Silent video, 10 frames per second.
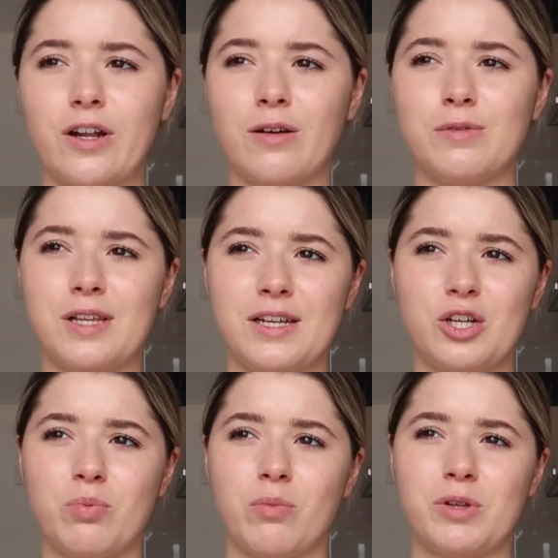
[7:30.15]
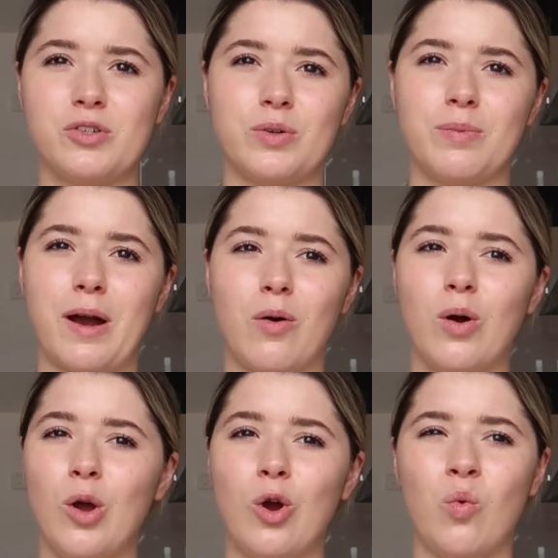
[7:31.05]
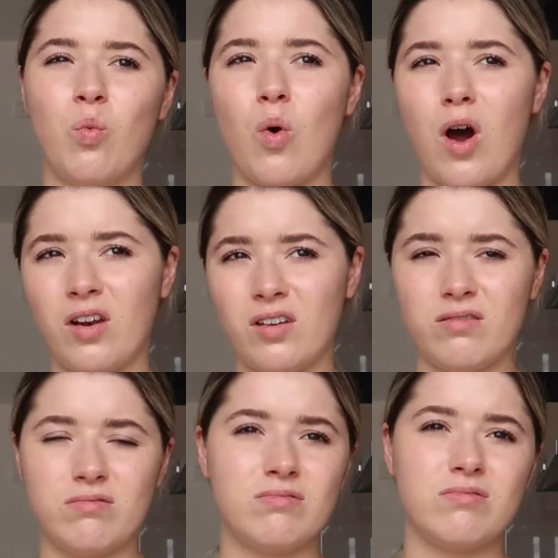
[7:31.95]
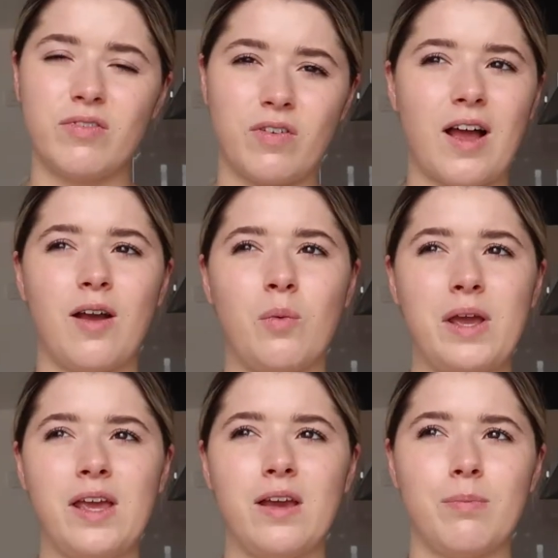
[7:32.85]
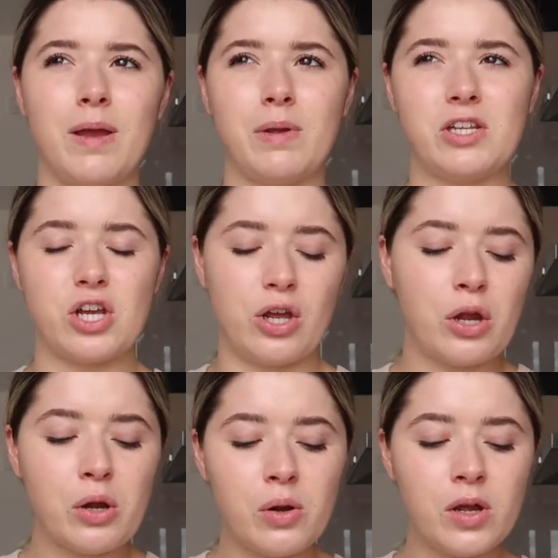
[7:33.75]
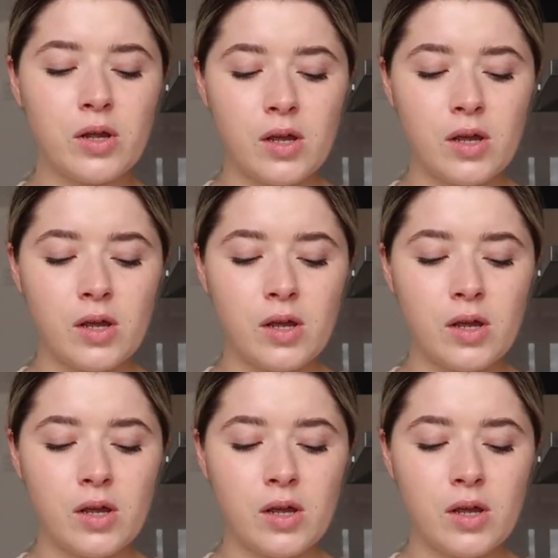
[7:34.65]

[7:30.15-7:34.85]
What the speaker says: I was literally probably doing about 1 flight a week, maybe 2,